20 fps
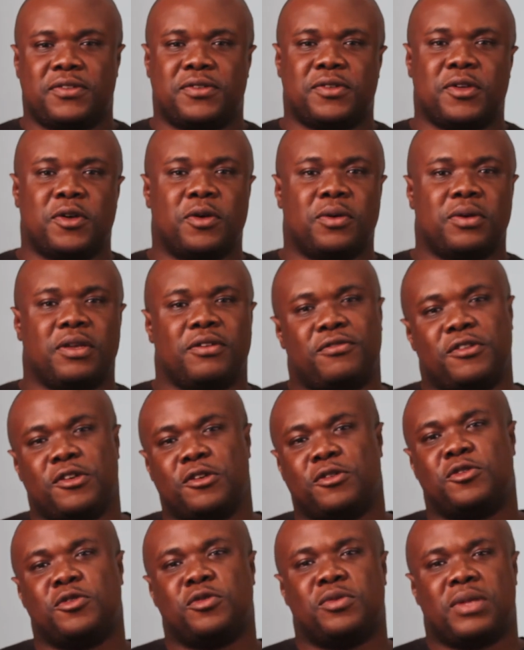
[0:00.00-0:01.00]
So if
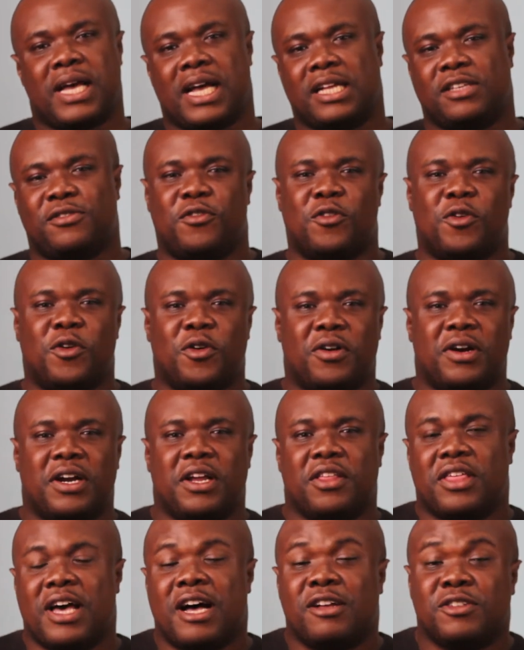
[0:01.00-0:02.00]
you do that for
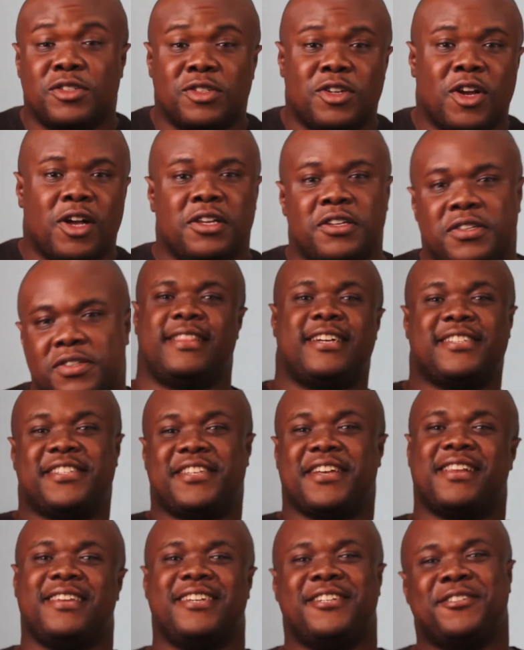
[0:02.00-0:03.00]
$1,000, that's
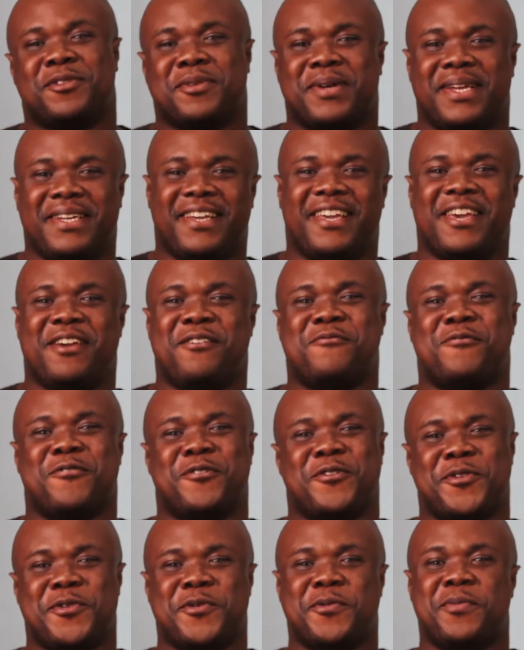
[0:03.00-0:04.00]
a clean 20K
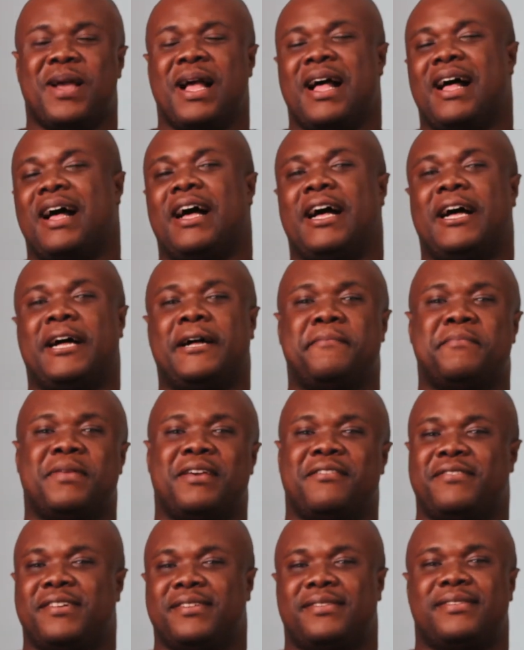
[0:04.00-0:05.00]
for you.
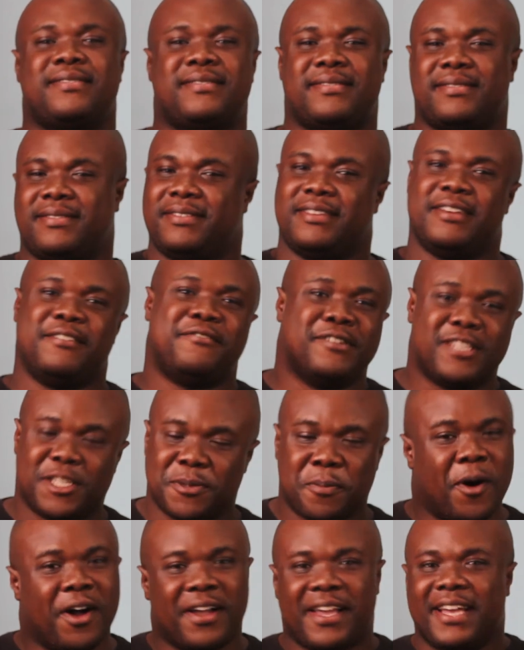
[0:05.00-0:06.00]
If it's
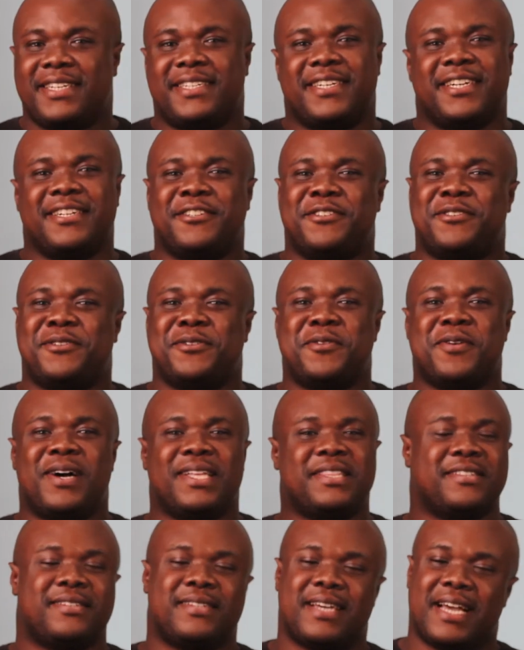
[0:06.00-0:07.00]
pocket change to you
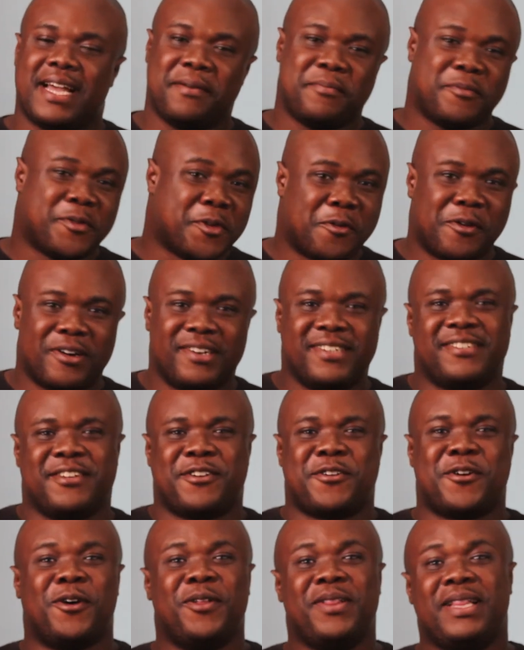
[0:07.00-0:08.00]
at the time, no worries
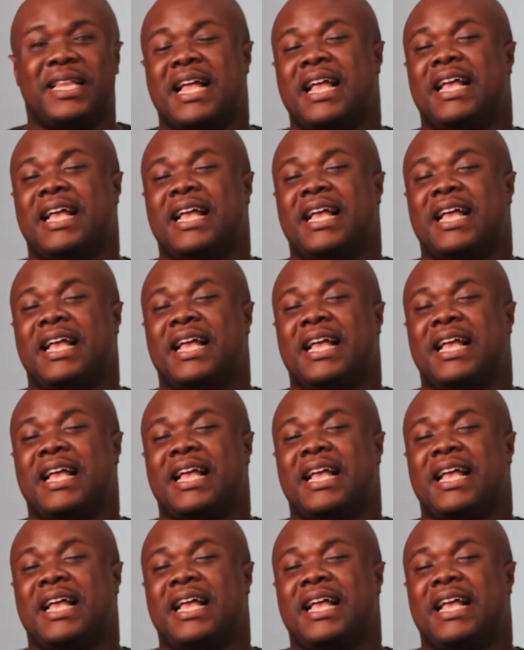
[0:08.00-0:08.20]
at all.